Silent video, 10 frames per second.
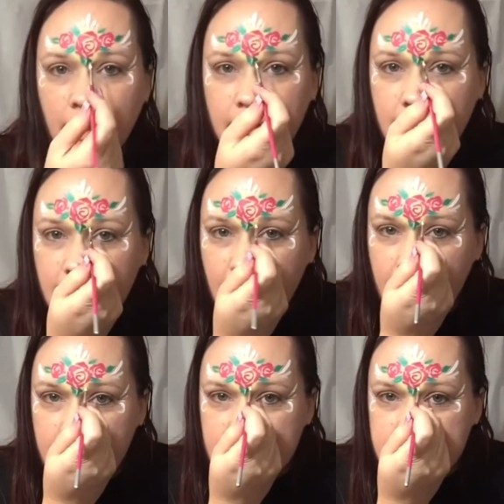And then
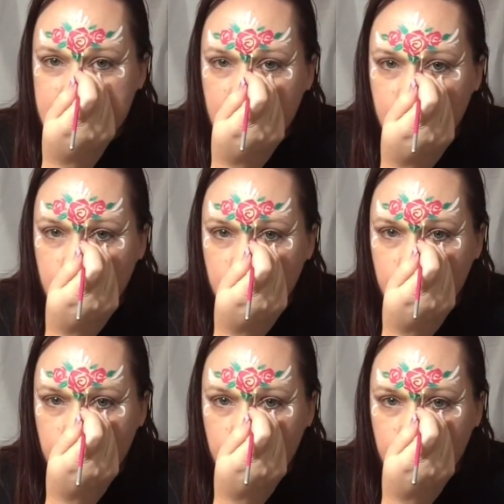add in some
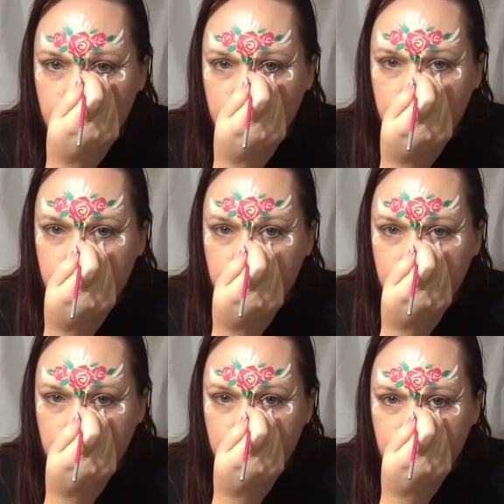
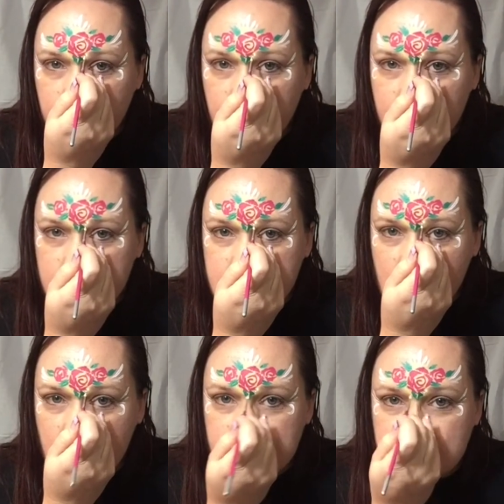little
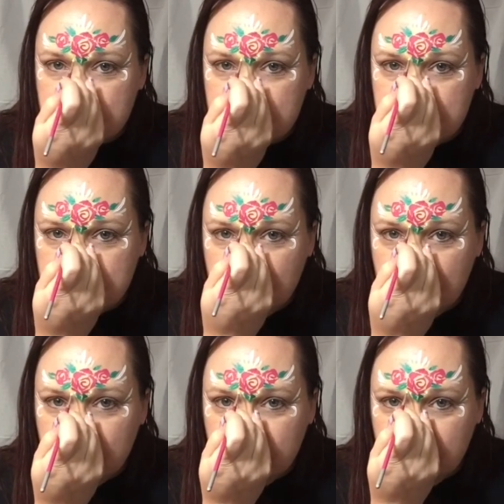dots just to
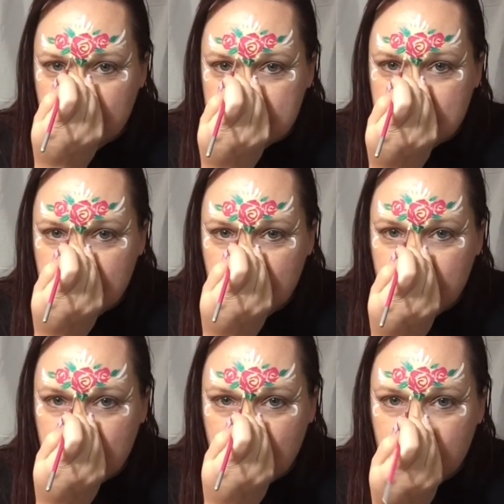make it fancy,
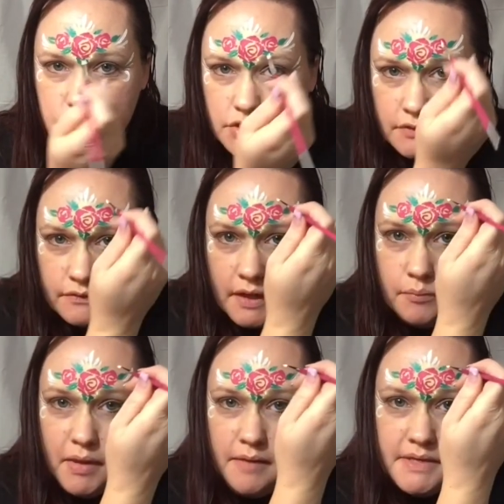give the illusion of
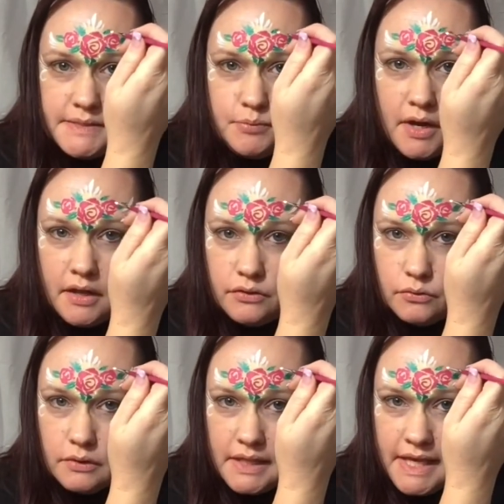like baby's breath
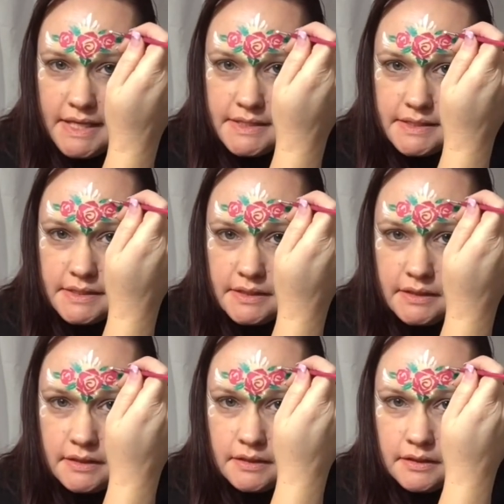or lace,
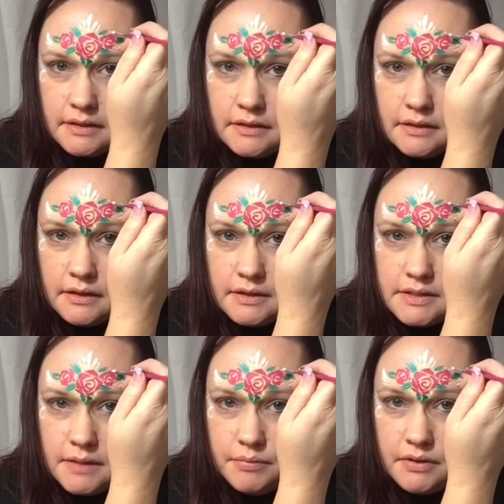that
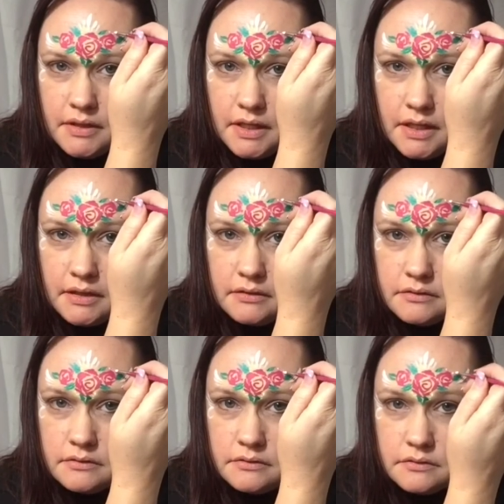type of thing,
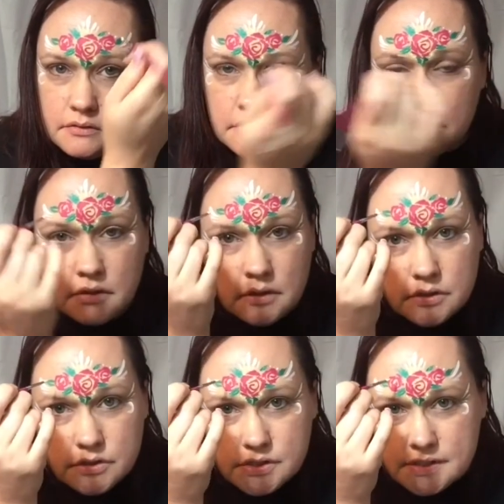
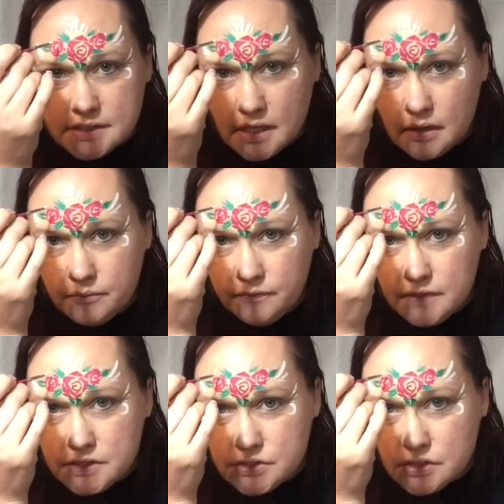just to help
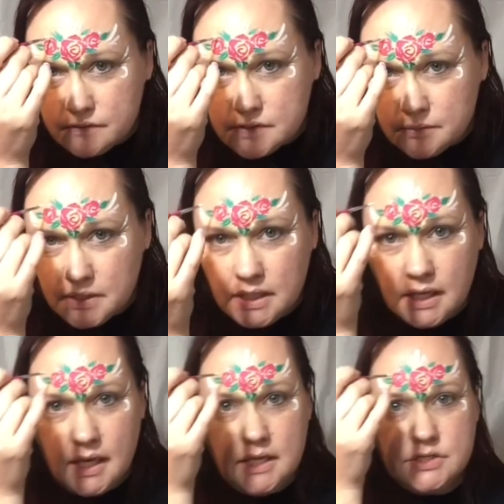finish off some of
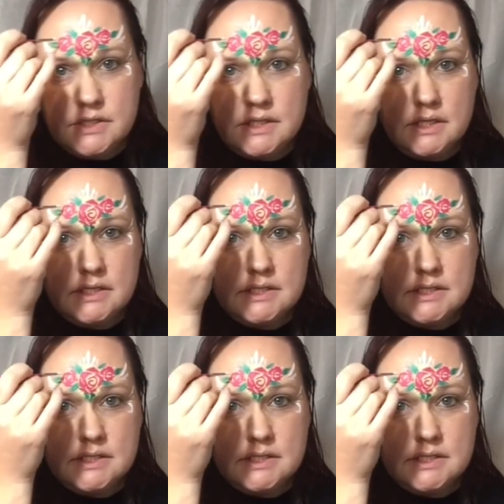the edges of the